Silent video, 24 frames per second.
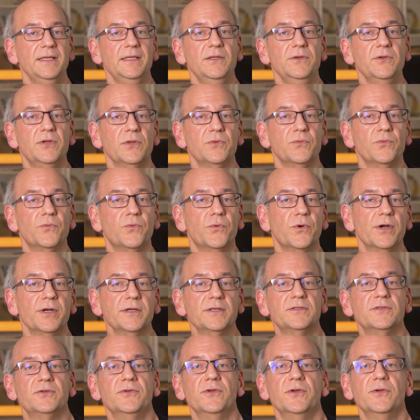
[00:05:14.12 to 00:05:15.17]
you can
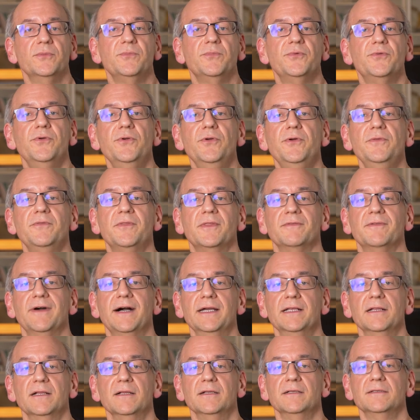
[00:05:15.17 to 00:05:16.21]
work to improve the
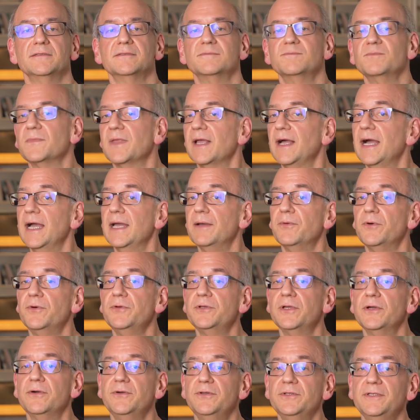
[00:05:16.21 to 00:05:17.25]
vitals. I
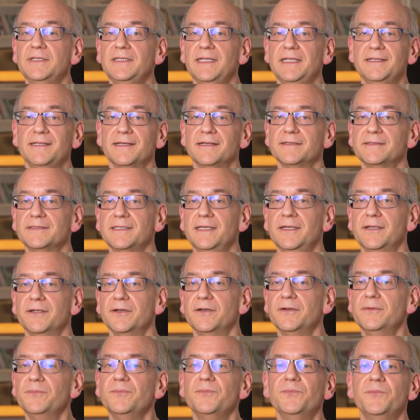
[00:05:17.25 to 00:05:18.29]
won't go into details
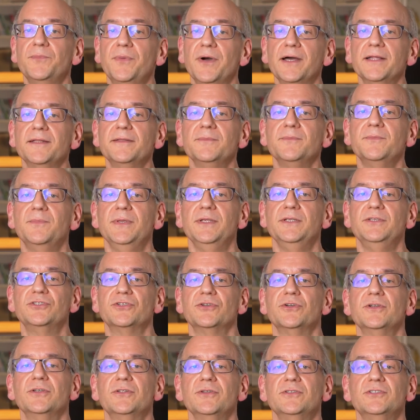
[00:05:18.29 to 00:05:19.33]
here, but be
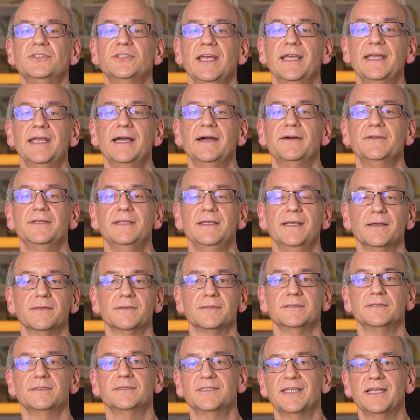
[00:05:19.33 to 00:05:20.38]
sure to check out the
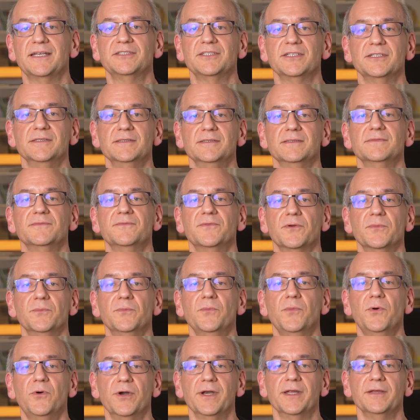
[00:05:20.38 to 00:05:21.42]
other sessions for
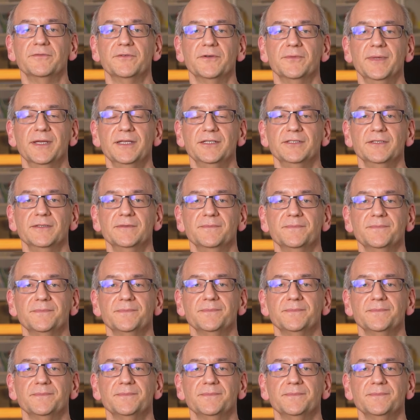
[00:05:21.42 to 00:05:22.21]
more information.